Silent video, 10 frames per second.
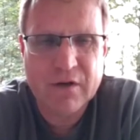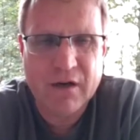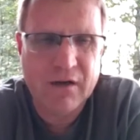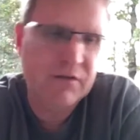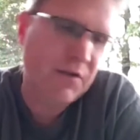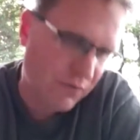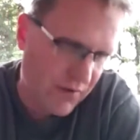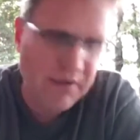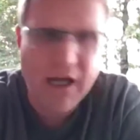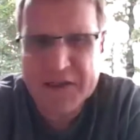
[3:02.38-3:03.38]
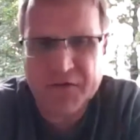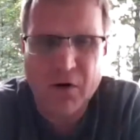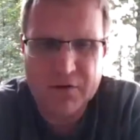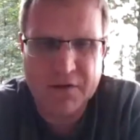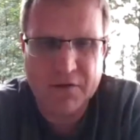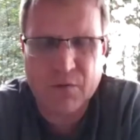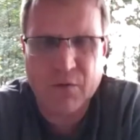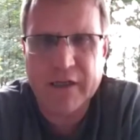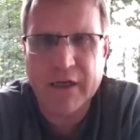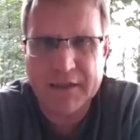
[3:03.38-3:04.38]
uh, till just last fall, so
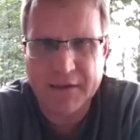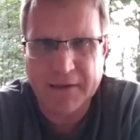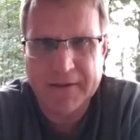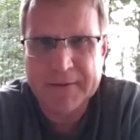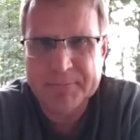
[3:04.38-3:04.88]
2019.